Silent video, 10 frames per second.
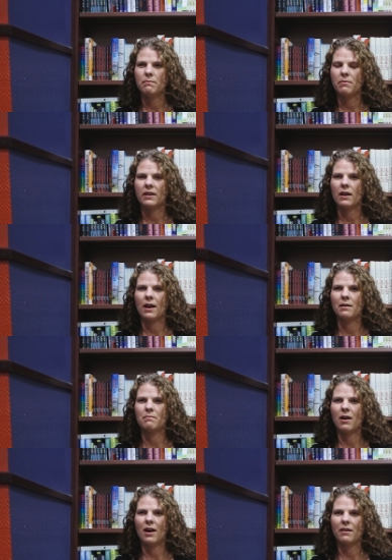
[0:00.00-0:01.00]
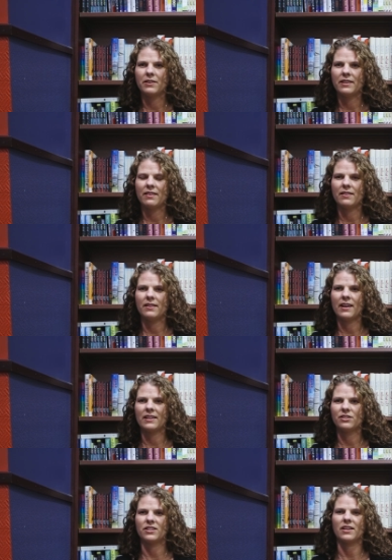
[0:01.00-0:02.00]
but often
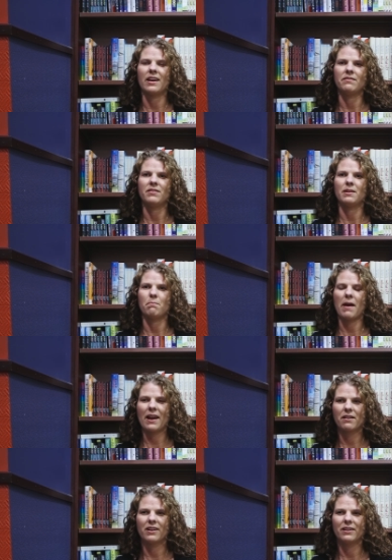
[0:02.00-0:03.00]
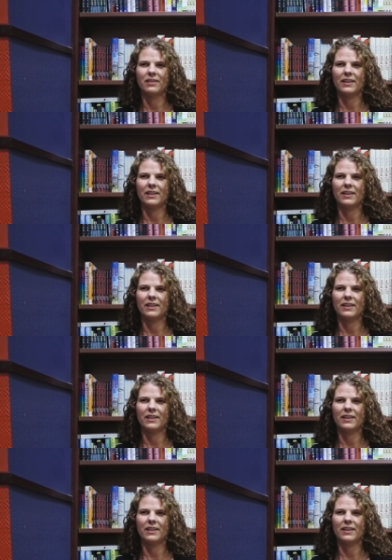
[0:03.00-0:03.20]
that's just kind of in the background,